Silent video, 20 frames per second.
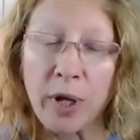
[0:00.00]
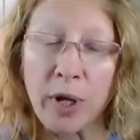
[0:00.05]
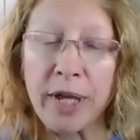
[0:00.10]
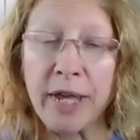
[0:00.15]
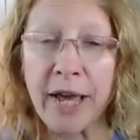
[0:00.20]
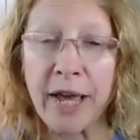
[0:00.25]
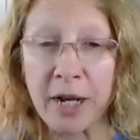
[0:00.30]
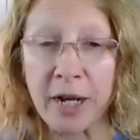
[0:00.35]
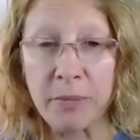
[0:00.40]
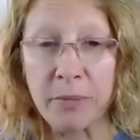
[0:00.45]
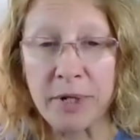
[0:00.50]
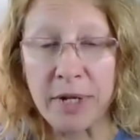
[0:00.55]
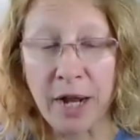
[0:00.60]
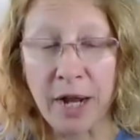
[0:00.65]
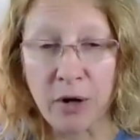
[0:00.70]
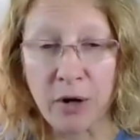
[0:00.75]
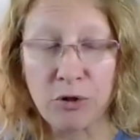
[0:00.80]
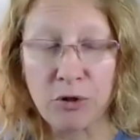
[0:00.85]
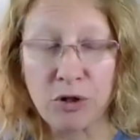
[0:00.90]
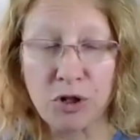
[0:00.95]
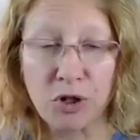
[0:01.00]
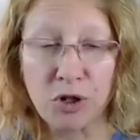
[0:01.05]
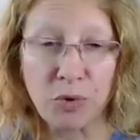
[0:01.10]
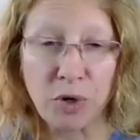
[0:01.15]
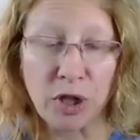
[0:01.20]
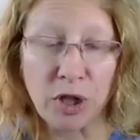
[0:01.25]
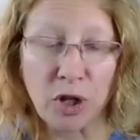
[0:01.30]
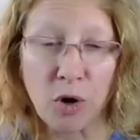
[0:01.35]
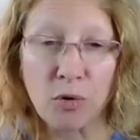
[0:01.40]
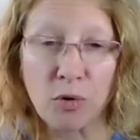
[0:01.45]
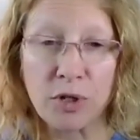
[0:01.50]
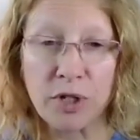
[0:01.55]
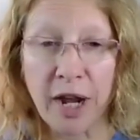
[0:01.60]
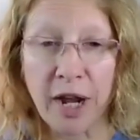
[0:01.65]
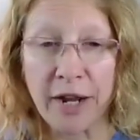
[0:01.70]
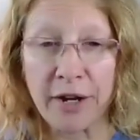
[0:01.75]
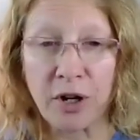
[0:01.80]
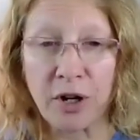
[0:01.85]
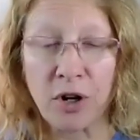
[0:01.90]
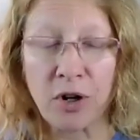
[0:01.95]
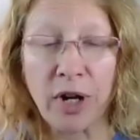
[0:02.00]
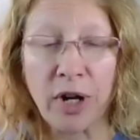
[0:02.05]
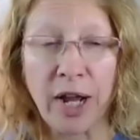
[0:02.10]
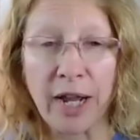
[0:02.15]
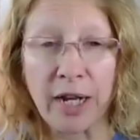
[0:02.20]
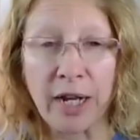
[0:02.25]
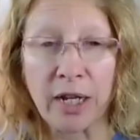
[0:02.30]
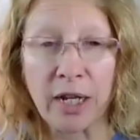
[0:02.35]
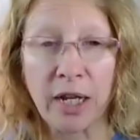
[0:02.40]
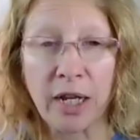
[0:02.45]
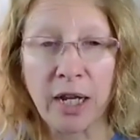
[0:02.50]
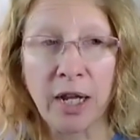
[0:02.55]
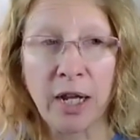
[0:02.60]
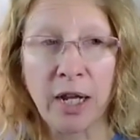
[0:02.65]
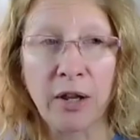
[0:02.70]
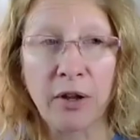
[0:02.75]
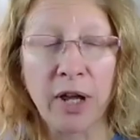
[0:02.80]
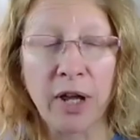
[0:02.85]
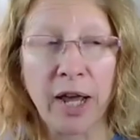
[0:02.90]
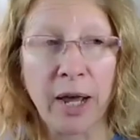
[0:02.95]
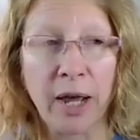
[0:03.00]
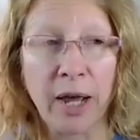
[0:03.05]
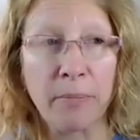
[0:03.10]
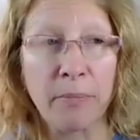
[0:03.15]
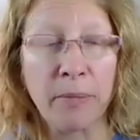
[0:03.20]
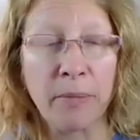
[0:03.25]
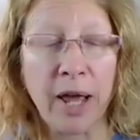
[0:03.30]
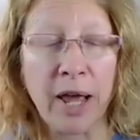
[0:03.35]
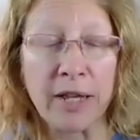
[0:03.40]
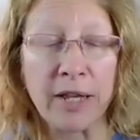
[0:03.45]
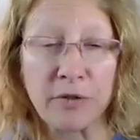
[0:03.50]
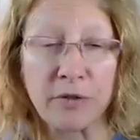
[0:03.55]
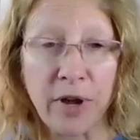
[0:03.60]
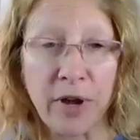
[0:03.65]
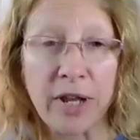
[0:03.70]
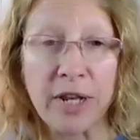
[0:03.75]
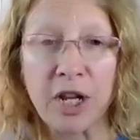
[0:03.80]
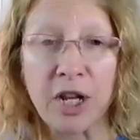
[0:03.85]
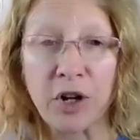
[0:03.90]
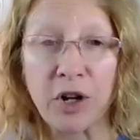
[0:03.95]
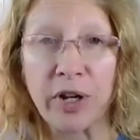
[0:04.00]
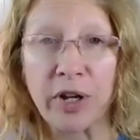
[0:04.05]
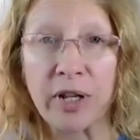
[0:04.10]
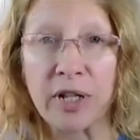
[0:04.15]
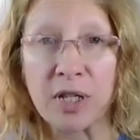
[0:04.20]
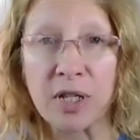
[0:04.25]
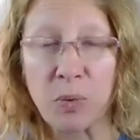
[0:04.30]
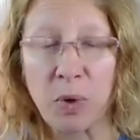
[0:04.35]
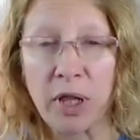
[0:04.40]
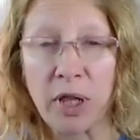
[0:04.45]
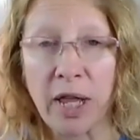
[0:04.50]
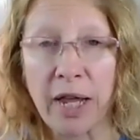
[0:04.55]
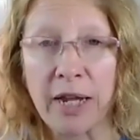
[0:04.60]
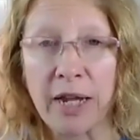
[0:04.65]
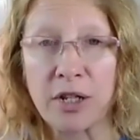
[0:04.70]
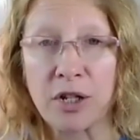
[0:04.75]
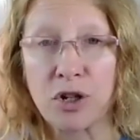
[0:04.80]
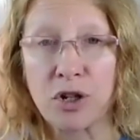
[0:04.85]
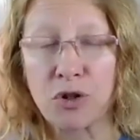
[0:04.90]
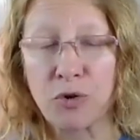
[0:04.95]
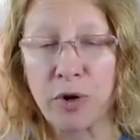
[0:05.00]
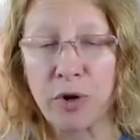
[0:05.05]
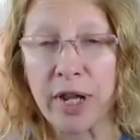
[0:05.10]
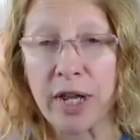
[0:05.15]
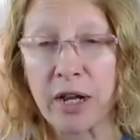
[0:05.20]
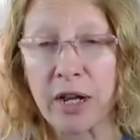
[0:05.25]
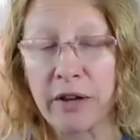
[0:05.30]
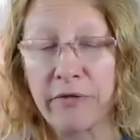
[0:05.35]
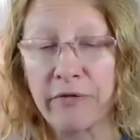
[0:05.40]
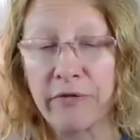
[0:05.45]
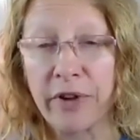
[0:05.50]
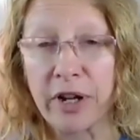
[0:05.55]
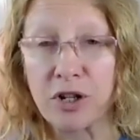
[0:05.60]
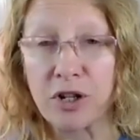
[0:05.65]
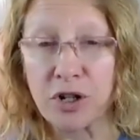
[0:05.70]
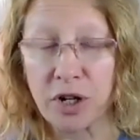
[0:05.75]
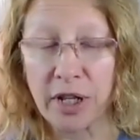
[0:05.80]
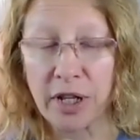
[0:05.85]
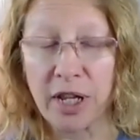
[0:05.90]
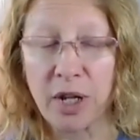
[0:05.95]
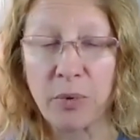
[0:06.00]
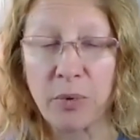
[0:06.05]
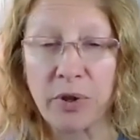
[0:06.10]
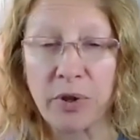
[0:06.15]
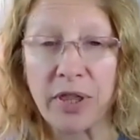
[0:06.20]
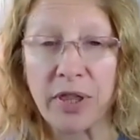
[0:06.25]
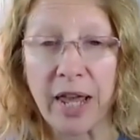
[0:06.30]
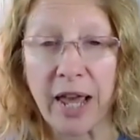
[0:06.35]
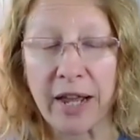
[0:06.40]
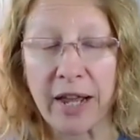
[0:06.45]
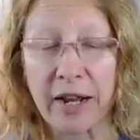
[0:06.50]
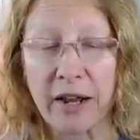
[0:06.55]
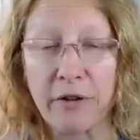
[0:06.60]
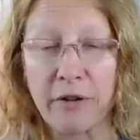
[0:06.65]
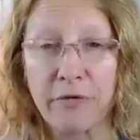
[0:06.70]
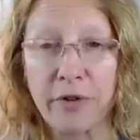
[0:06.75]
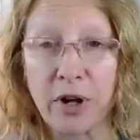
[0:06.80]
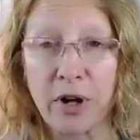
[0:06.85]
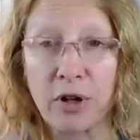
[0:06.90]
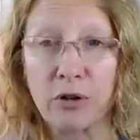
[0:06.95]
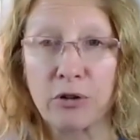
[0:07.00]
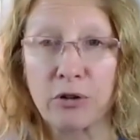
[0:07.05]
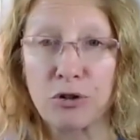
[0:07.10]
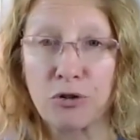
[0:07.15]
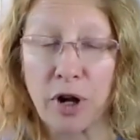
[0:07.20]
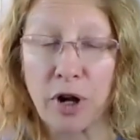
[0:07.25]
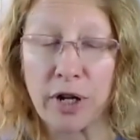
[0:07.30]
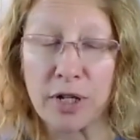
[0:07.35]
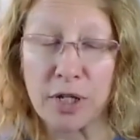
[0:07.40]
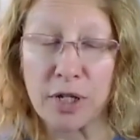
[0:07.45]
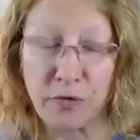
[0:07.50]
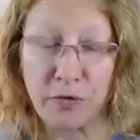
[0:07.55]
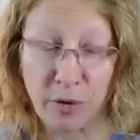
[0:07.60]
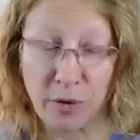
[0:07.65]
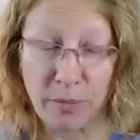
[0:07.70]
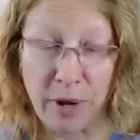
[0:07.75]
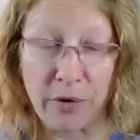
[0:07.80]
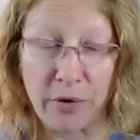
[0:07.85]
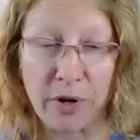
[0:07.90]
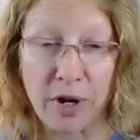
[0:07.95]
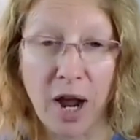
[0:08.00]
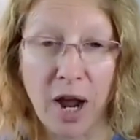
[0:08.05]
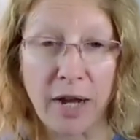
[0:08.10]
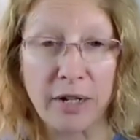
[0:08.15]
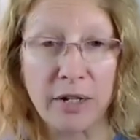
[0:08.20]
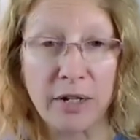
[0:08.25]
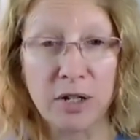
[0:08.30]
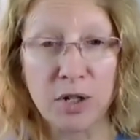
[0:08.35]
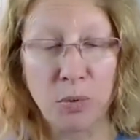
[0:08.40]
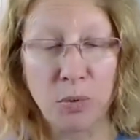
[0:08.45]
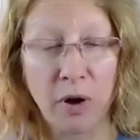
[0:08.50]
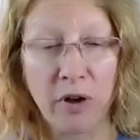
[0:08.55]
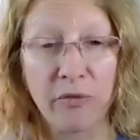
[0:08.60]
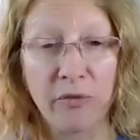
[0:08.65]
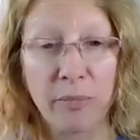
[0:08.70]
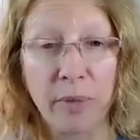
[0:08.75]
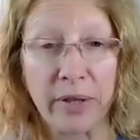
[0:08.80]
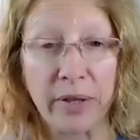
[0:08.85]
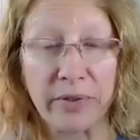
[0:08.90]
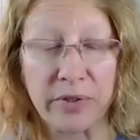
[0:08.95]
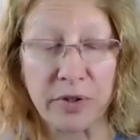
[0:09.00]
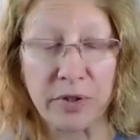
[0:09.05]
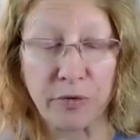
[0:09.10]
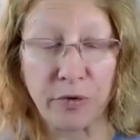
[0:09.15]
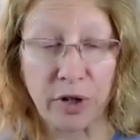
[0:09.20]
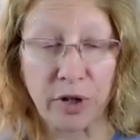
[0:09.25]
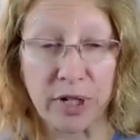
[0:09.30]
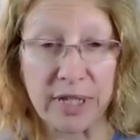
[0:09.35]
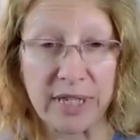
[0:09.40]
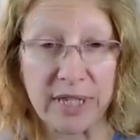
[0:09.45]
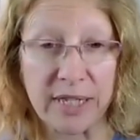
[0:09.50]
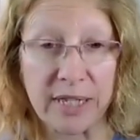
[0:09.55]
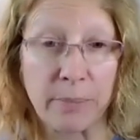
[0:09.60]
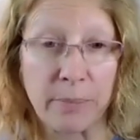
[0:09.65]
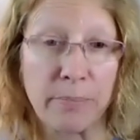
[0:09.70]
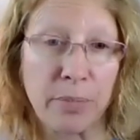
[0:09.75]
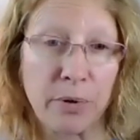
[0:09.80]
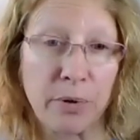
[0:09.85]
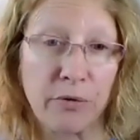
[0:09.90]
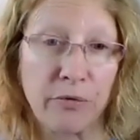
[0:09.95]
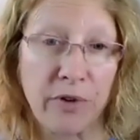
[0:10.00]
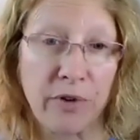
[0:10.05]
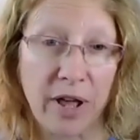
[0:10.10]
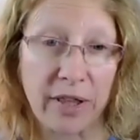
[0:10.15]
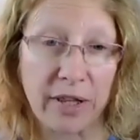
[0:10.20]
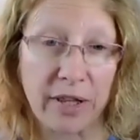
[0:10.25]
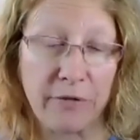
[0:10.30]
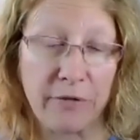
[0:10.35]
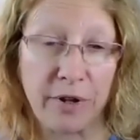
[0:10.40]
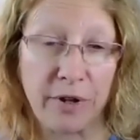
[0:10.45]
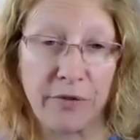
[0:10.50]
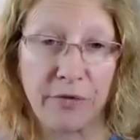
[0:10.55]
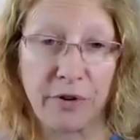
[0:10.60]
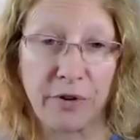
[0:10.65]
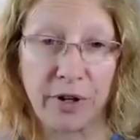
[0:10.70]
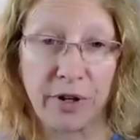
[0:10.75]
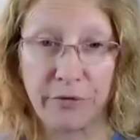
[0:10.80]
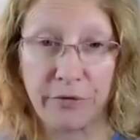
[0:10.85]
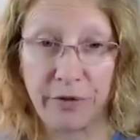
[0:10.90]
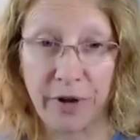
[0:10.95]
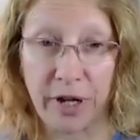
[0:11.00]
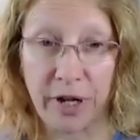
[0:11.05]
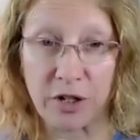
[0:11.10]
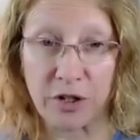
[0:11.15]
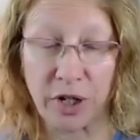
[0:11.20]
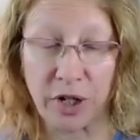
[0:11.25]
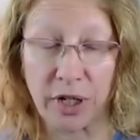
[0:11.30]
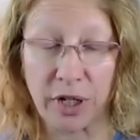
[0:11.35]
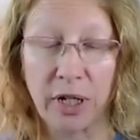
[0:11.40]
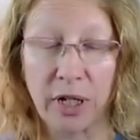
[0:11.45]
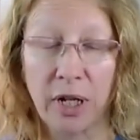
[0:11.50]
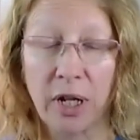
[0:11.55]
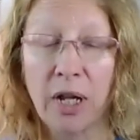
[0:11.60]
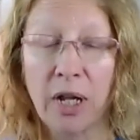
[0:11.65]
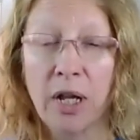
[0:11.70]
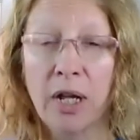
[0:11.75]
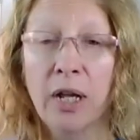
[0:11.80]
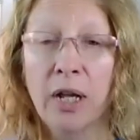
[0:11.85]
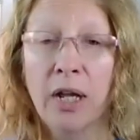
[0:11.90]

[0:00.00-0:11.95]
We get them down to a low titer, and as veterinarians, we like to treat conventionally with the antifungal drugs for about 9 to 12 months for a simple valley fever infection,